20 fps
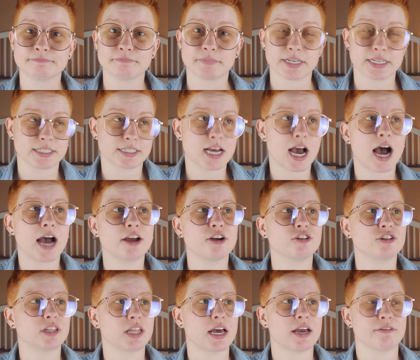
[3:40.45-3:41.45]
My
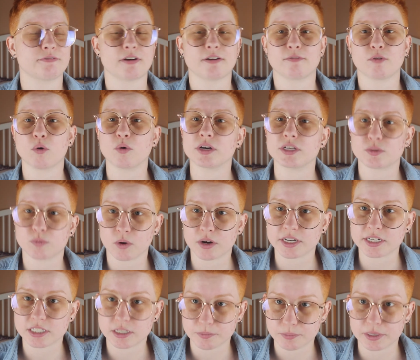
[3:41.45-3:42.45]
entire life, I've always
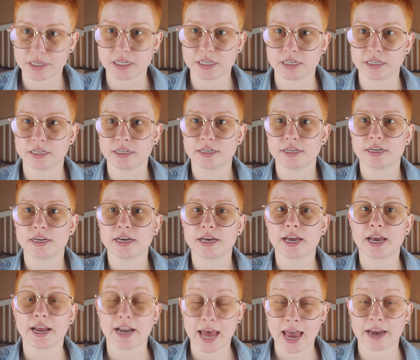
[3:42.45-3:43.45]
wanted to be
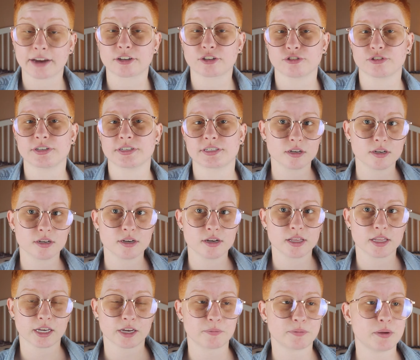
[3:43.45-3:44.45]
an actress.
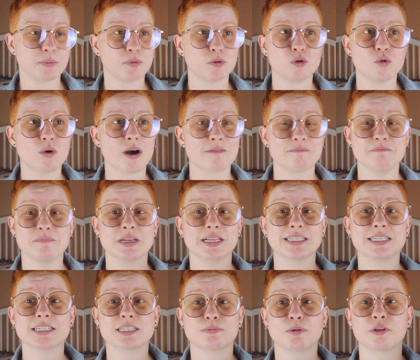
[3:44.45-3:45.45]
Like, people who have
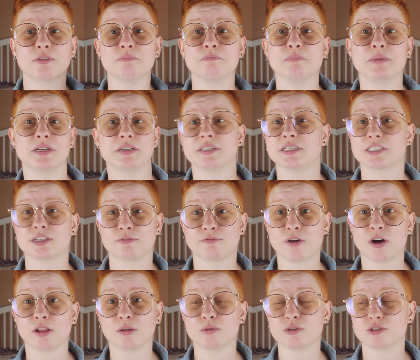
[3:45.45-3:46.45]
millions upon millions of
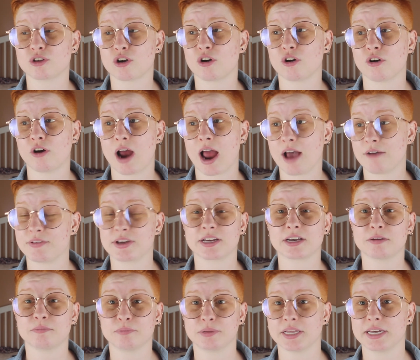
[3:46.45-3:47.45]
followers are having
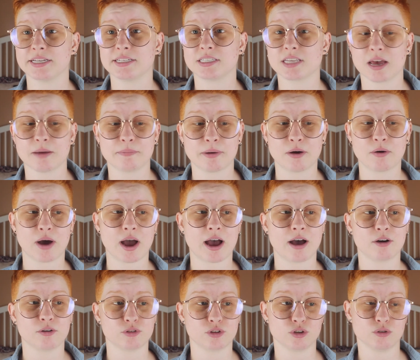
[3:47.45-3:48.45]
complaints about
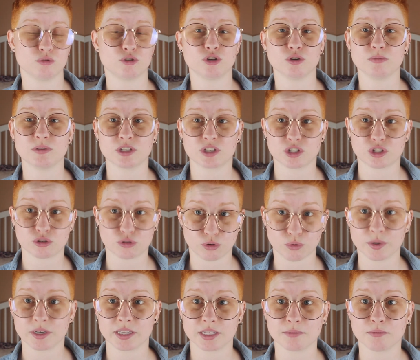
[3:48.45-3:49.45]
how YouTube is
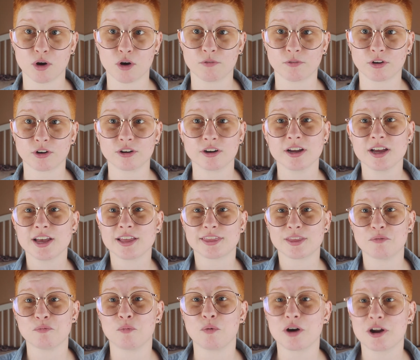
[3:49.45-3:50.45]
screwing them over,
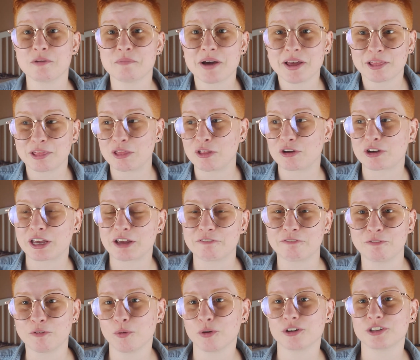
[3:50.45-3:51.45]
then what am I looking
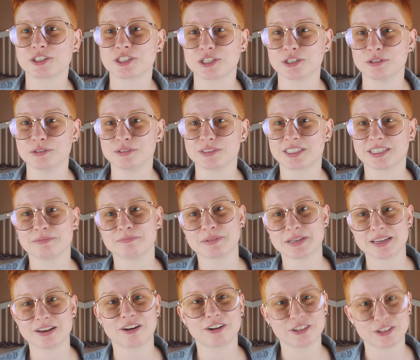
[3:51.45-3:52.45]
forward to
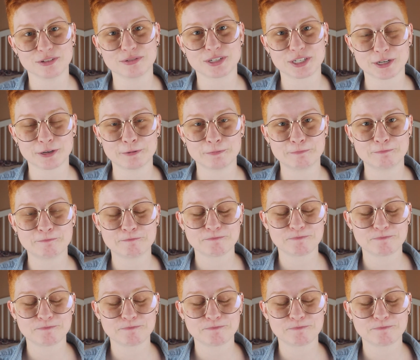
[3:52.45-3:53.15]
be on YouTube?